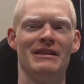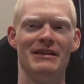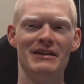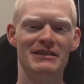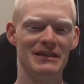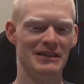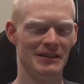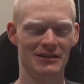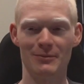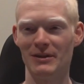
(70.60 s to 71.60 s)
this season?
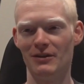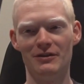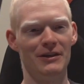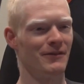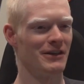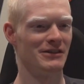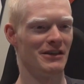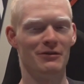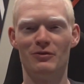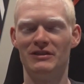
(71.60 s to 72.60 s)
It's going to be a little different because I
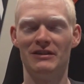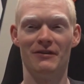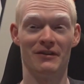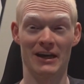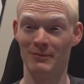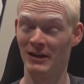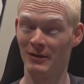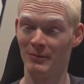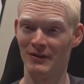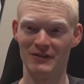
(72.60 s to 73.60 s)
think we see Cam
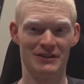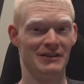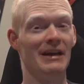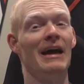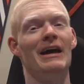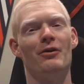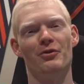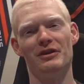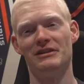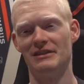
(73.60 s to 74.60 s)
Taylor-Britt, if he's
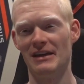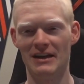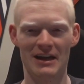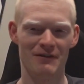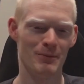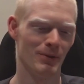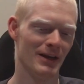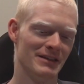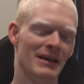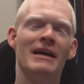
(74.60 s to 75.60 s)
healthy, he's day-to-day, if he
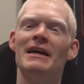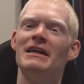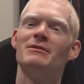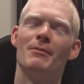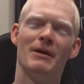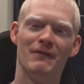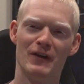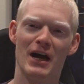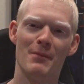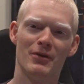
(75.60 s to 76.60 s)
plays, he's been playing
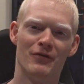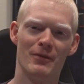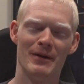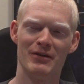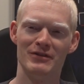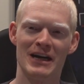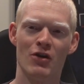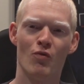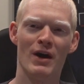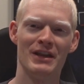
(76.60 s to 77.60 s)
phenomenal for the Bengals
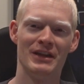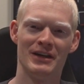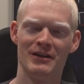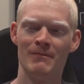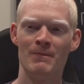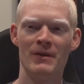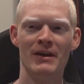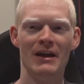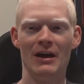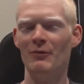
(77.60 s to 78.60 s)
out wide there.
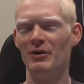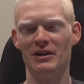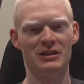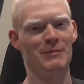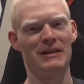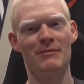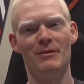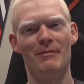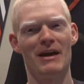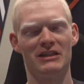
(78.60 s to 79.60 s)
And we could expect him
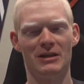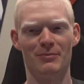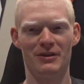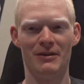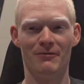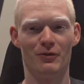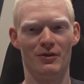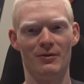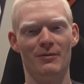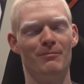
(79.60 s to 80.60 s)
to match up with him for
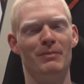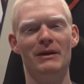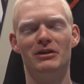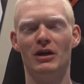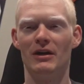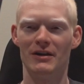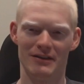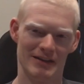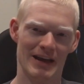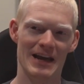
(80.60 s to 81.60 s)
a big chunk of
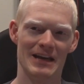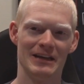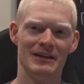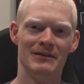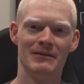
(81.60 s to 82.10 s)
the day.